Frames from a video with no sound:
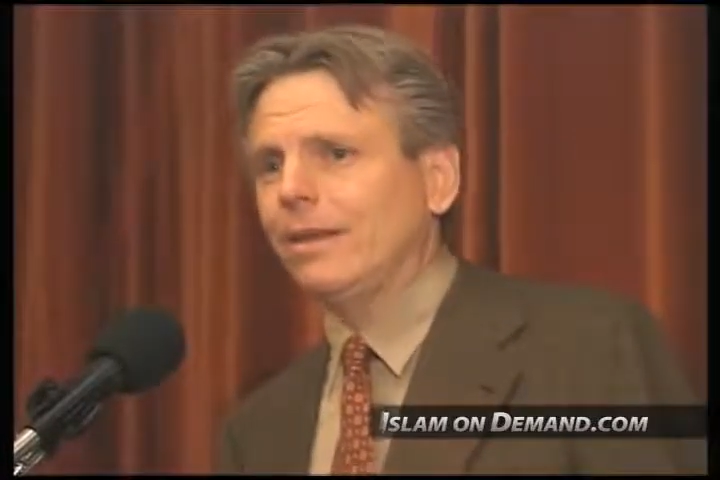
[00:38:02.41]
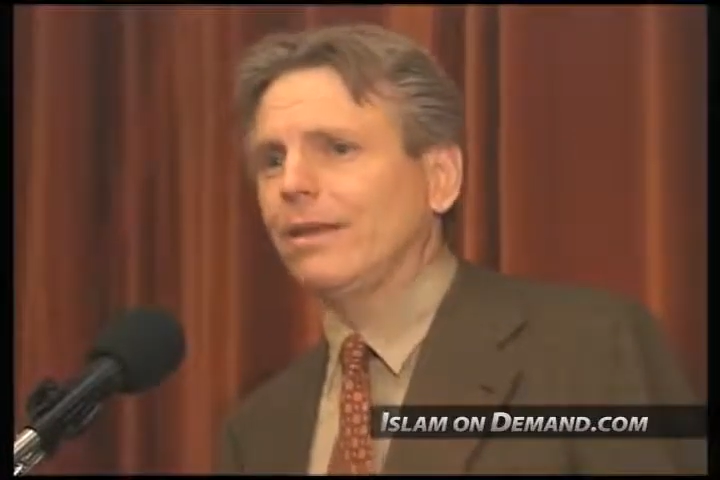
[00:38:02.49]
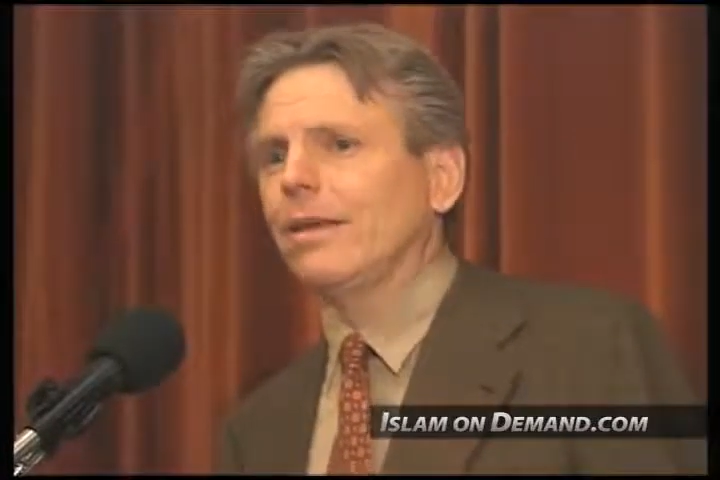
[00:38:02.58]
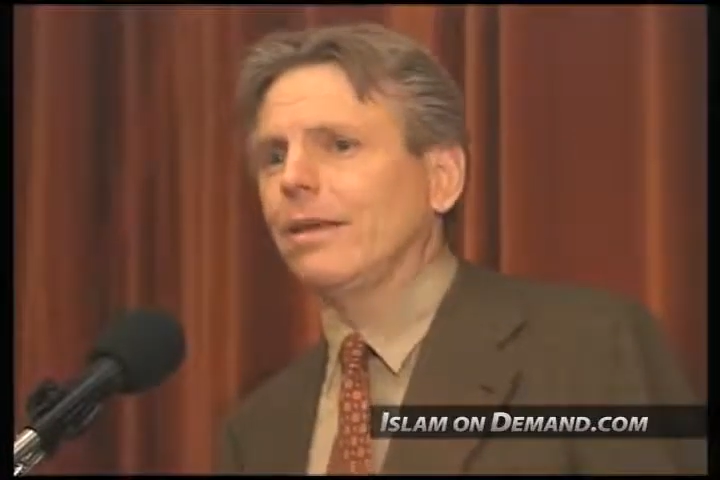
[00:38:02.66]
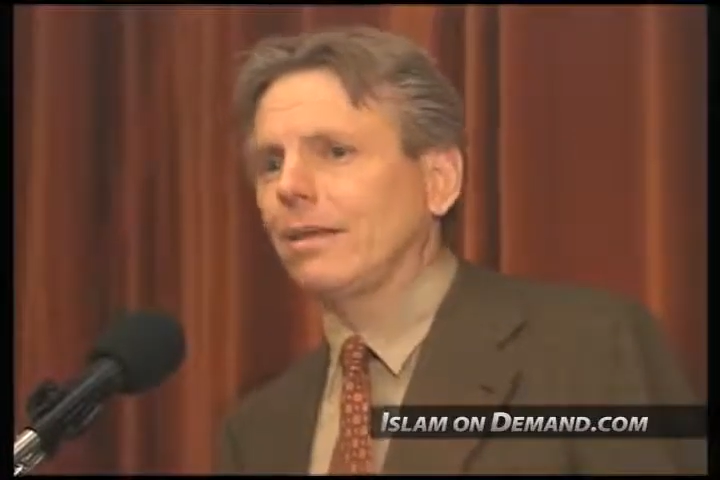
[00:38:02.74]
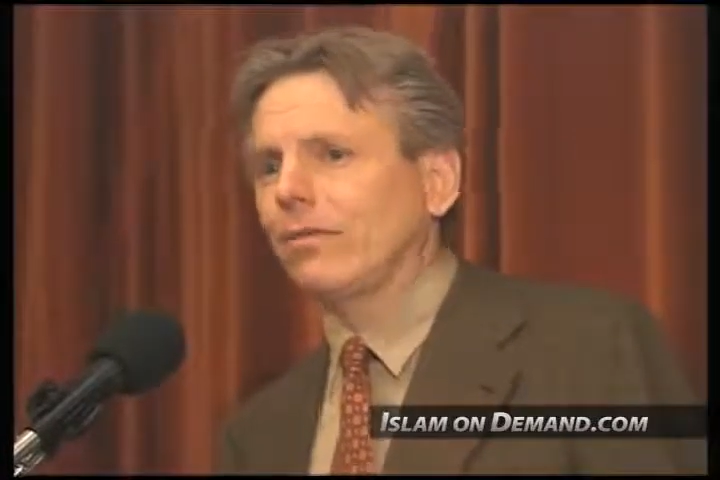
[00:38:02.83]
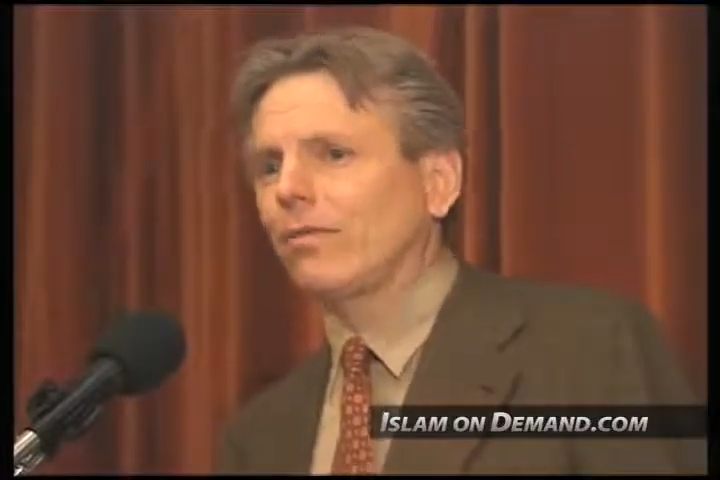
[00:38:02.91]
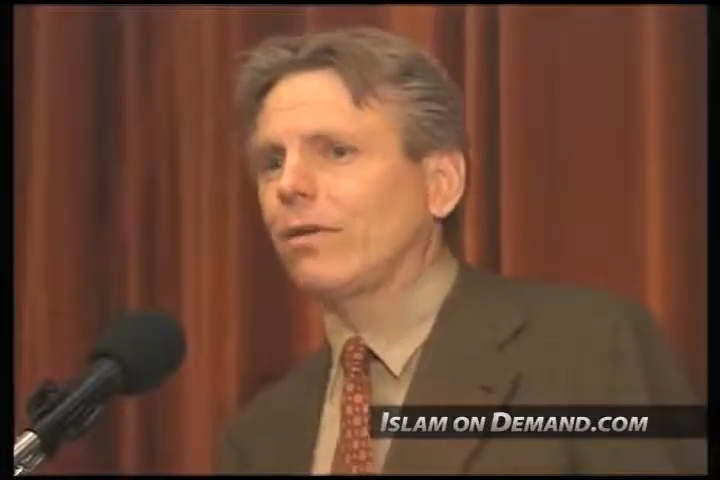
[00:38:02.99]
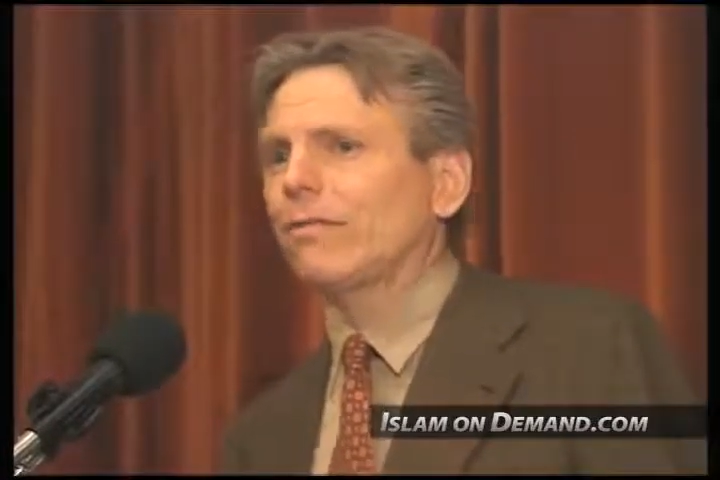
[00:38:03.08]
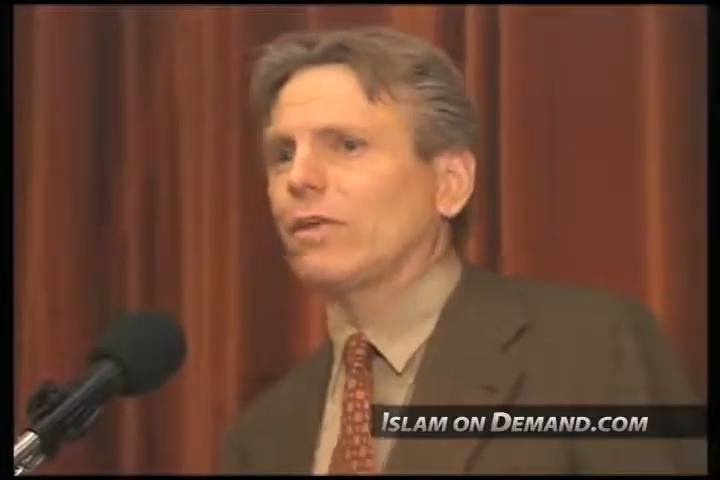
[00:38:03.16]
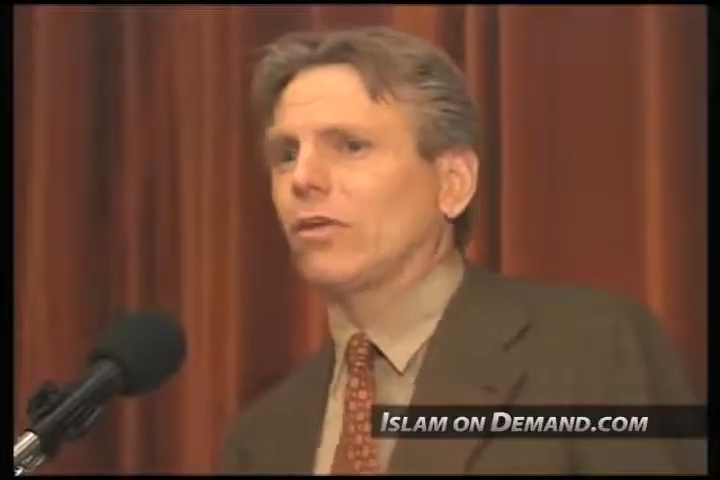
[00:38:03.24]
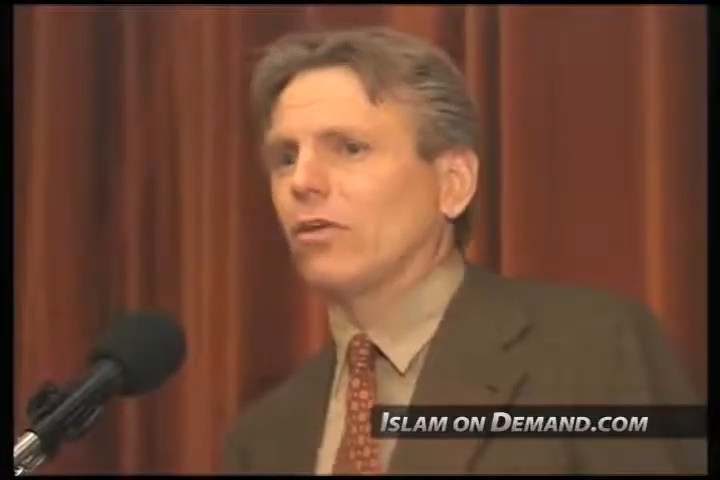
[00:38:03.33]
in the history
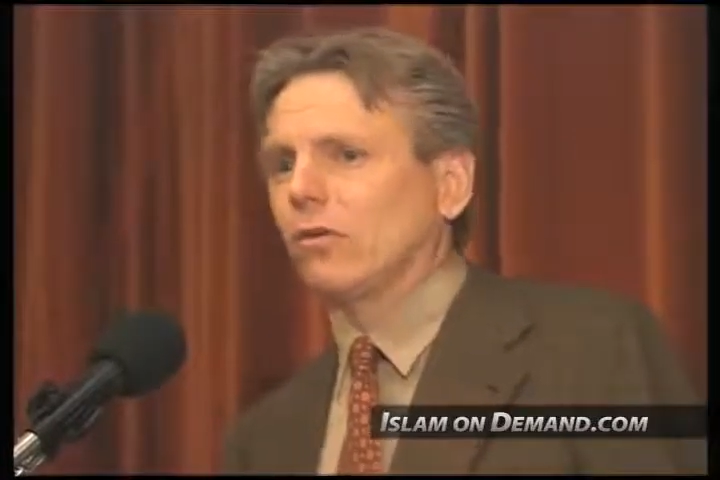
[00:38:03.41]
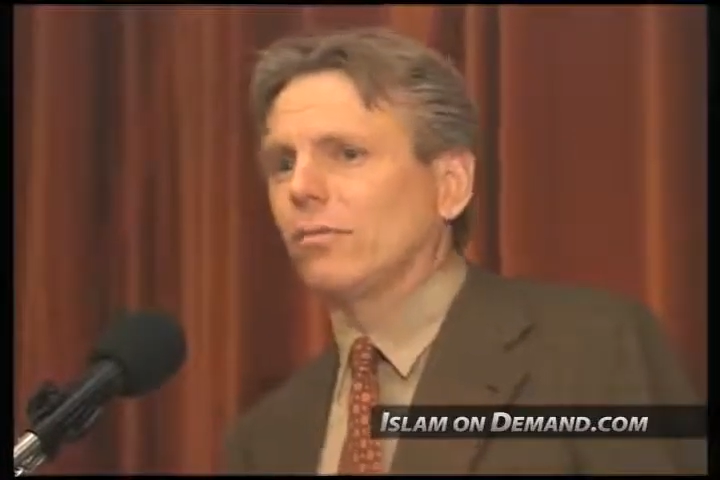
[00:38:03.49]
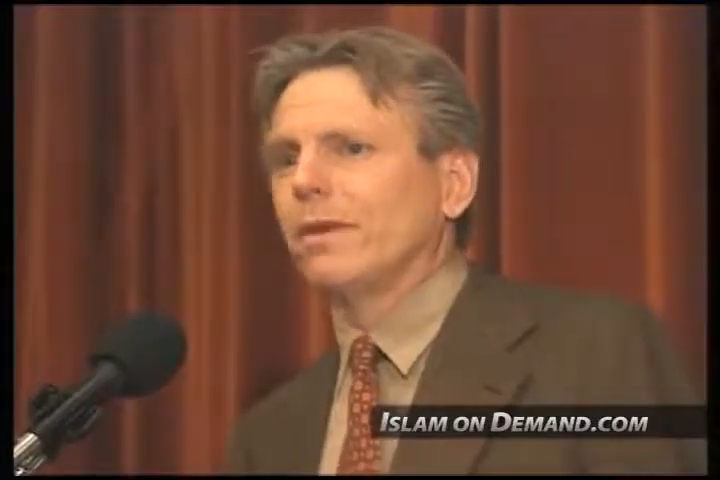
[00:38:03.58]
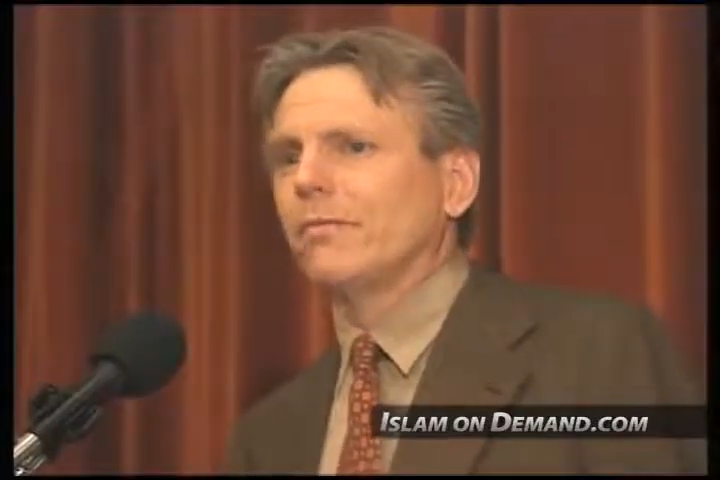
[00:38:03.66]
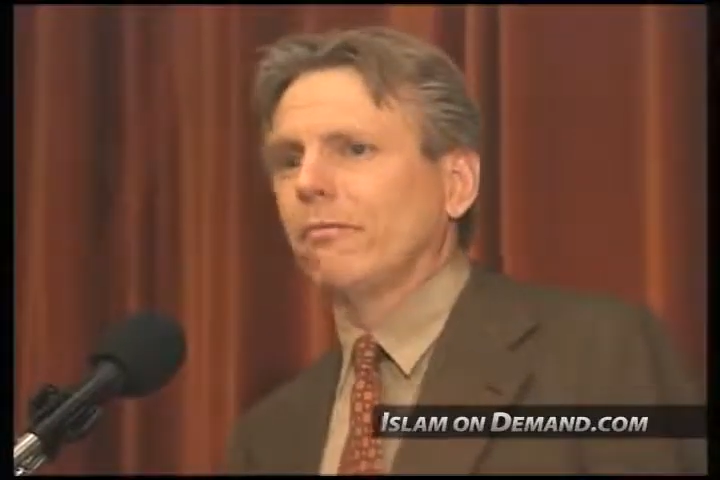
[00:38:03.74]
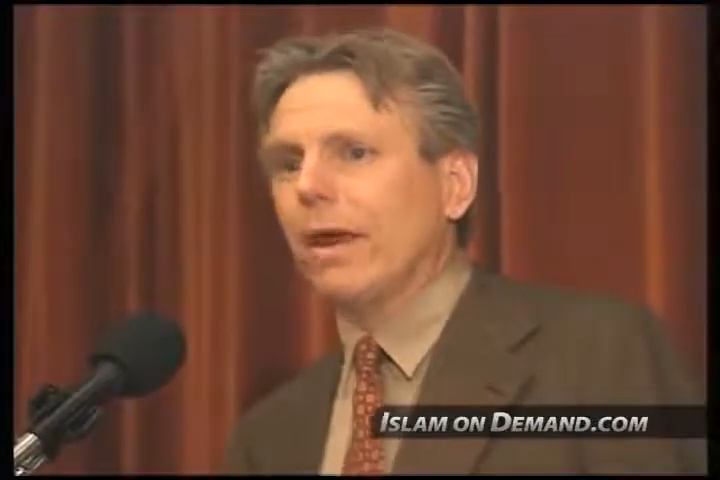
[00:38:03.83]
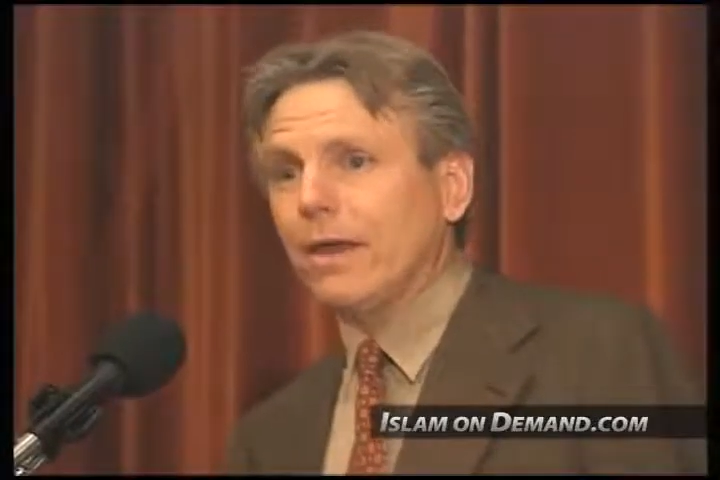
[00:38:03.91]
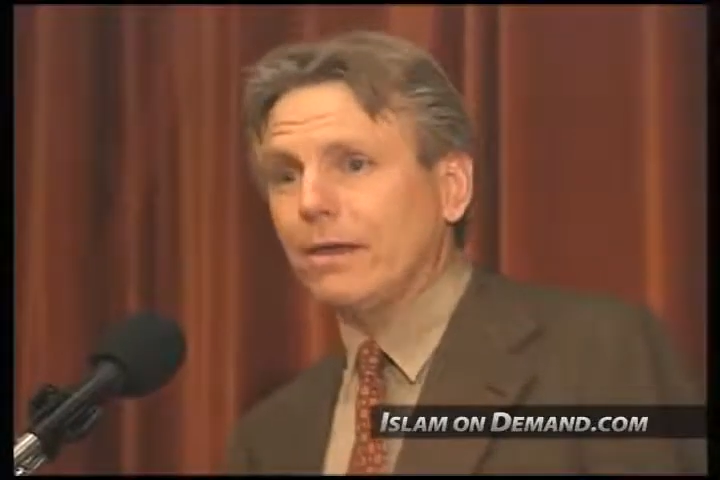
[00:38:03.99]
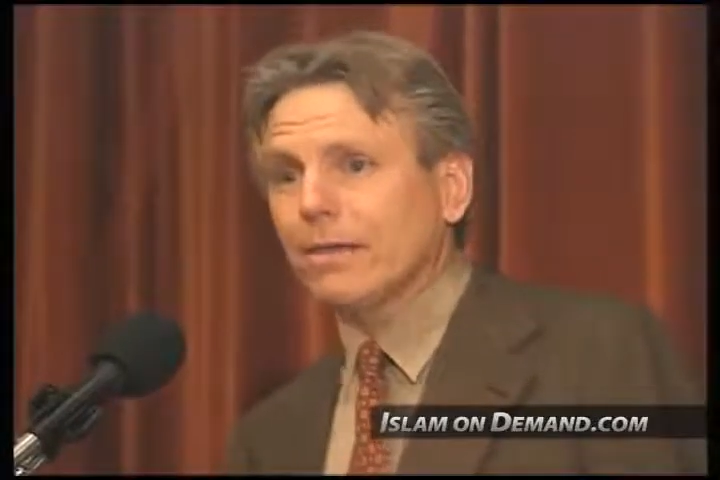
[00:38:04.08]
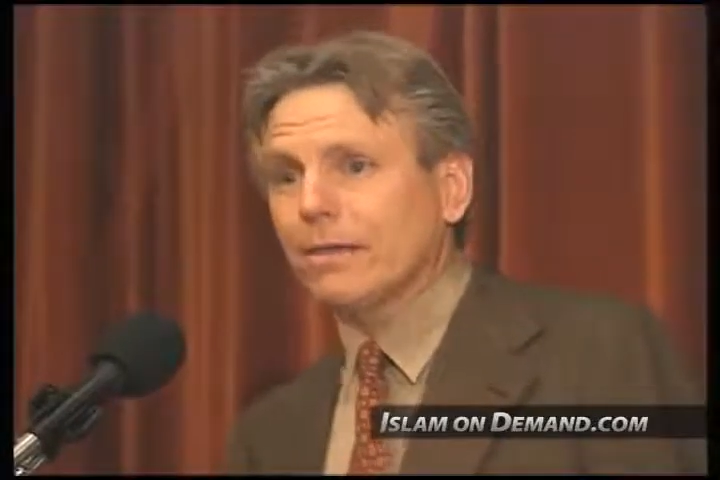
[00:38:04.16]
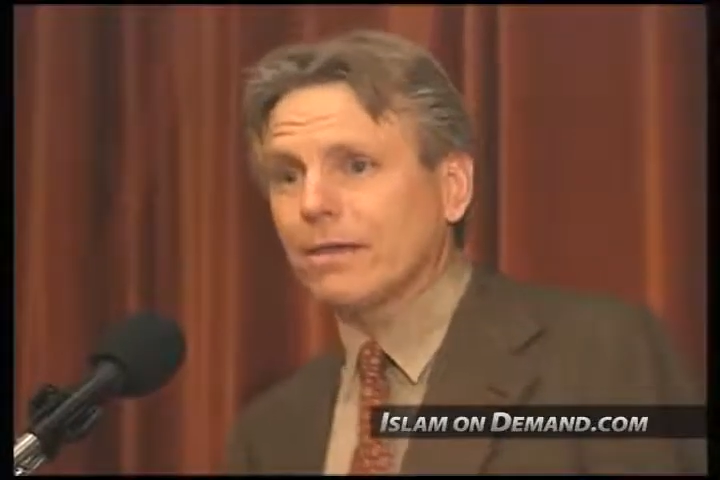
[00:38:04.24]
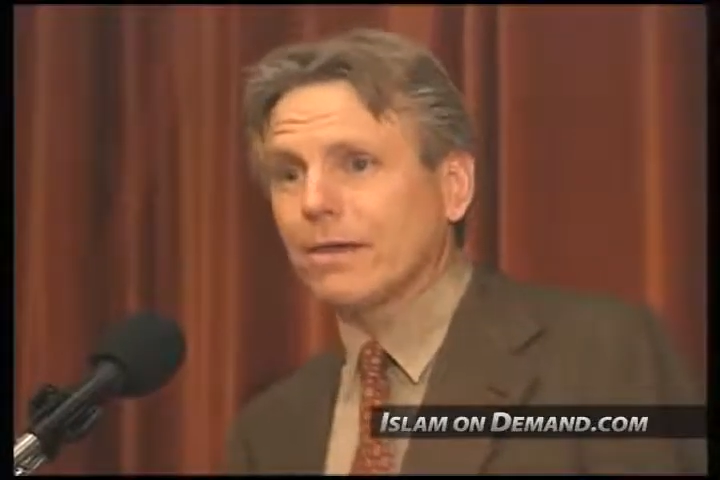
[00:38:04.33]
of the human
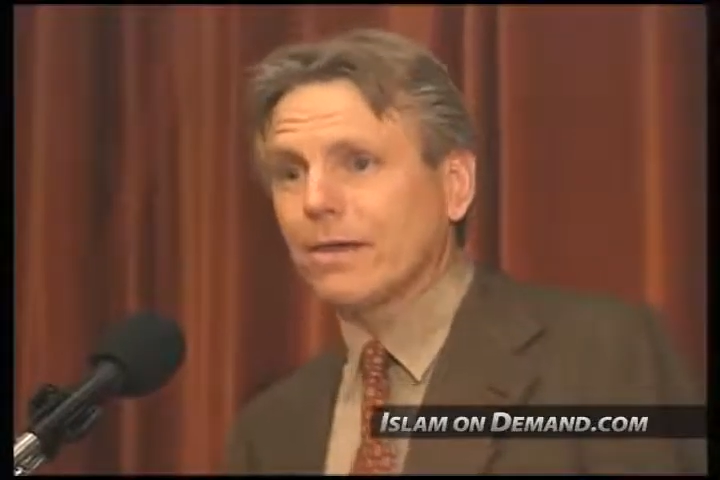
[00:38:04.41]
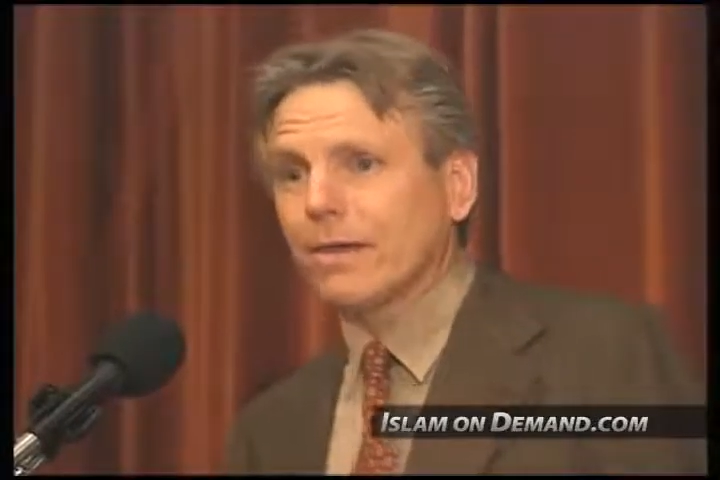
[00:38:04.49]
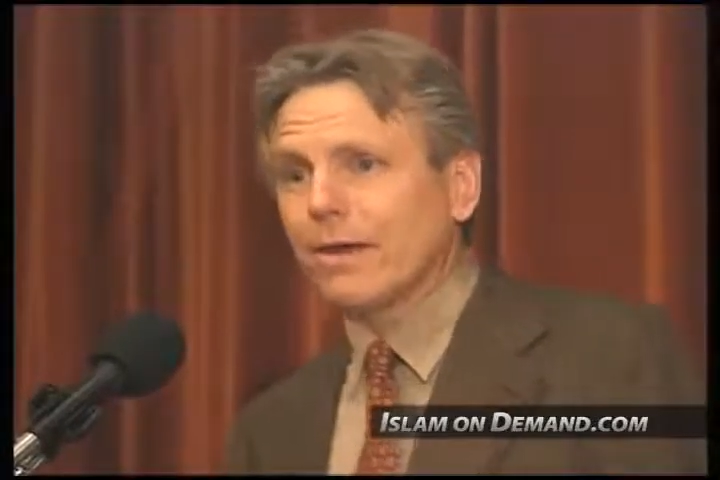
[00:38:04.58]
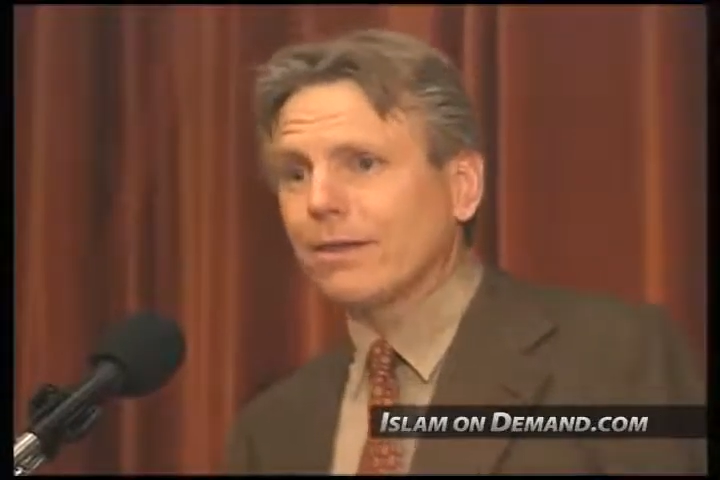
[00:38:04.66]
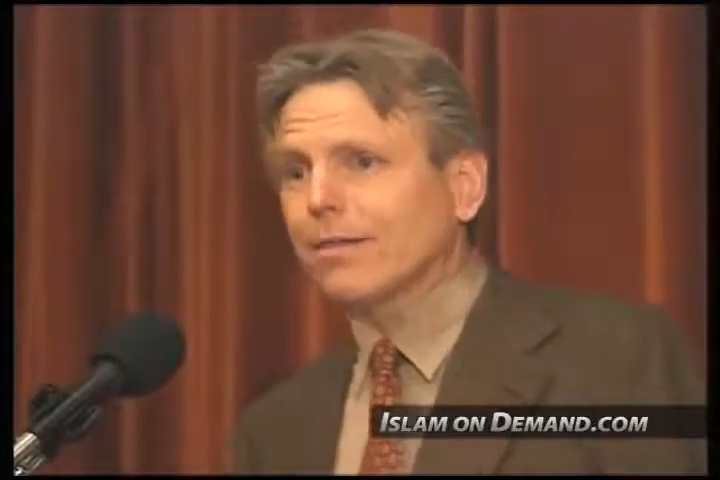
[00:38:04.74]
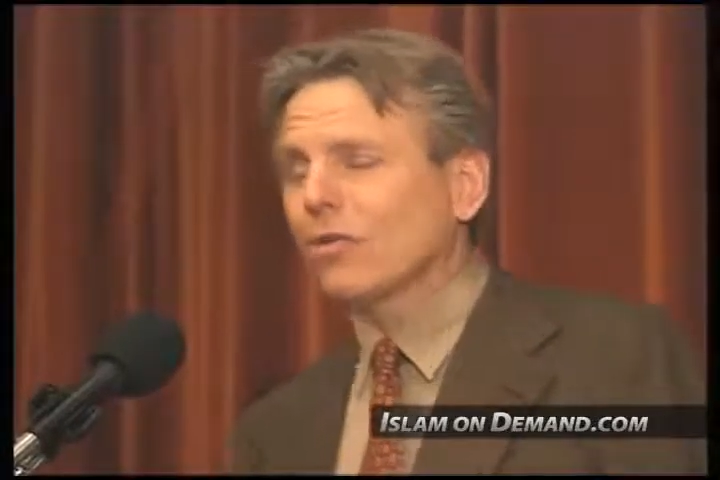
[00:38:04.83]
race, and it's